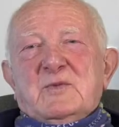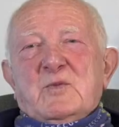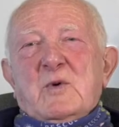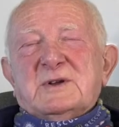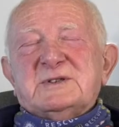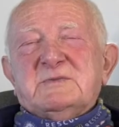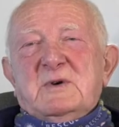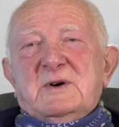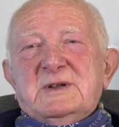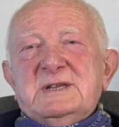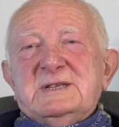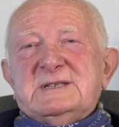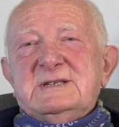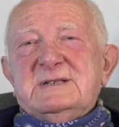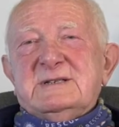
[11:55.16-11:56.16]
was one
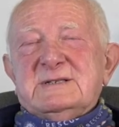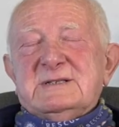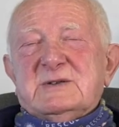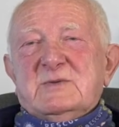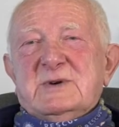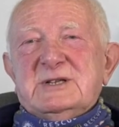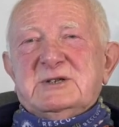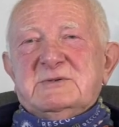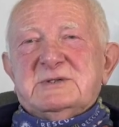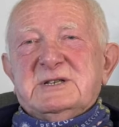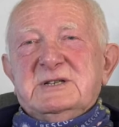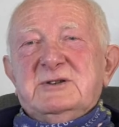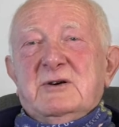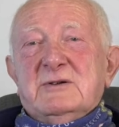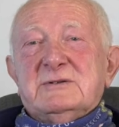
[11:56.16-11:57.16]
incident which was
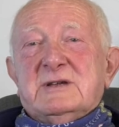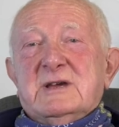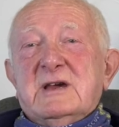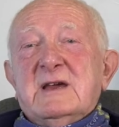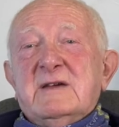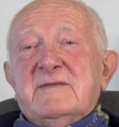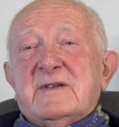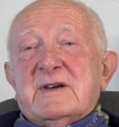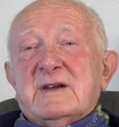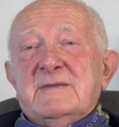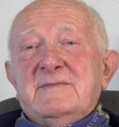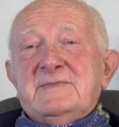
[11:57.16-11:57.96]
a non-caver,